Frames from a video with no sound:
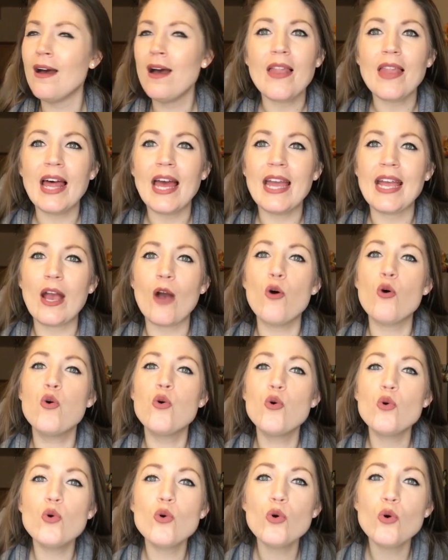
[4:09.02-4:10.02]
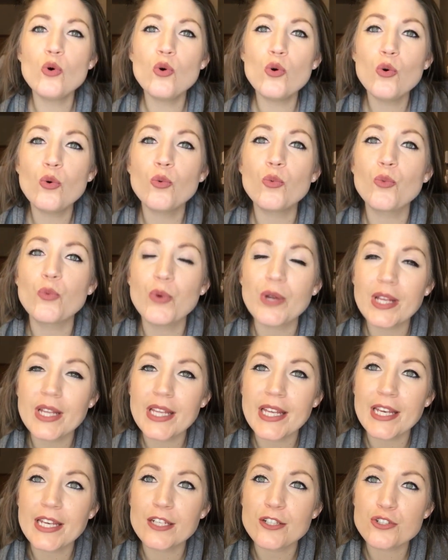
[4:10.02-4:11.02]
Like who
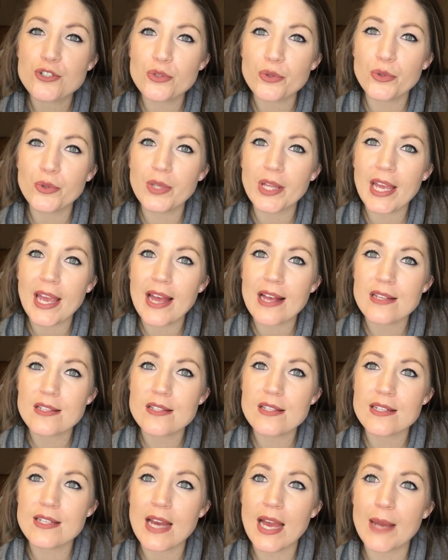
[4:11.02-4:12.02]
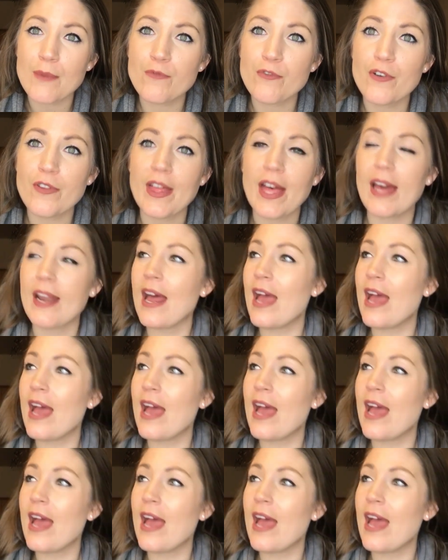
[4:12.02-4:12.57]
really truly has the time for that?